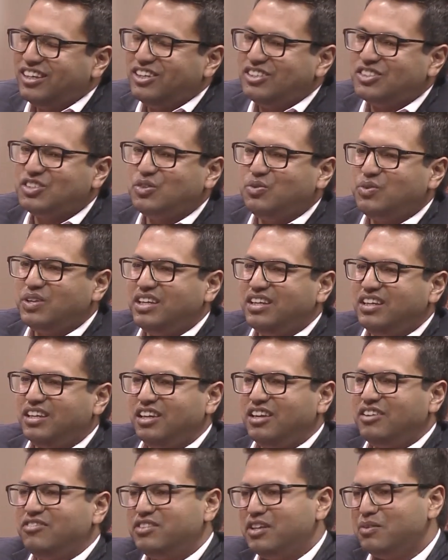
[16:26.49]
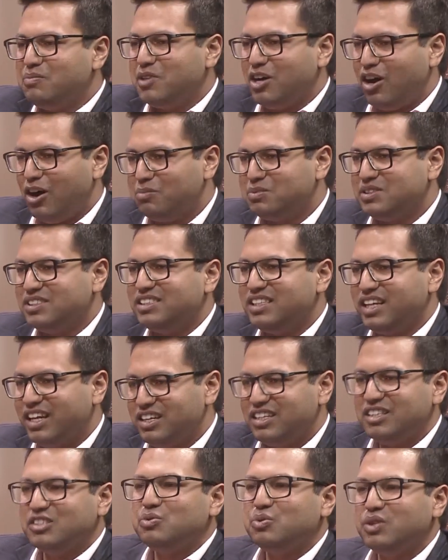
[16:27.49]
So we give them the options
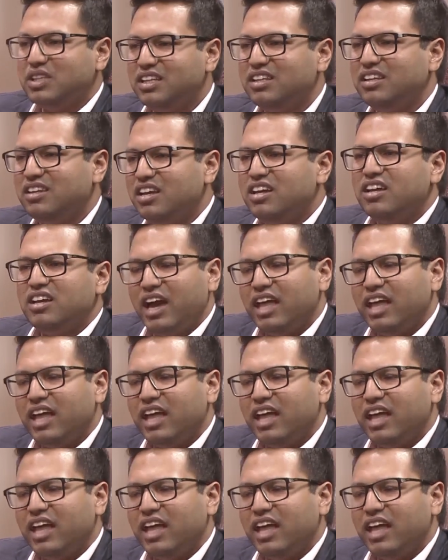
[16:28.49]
that is within,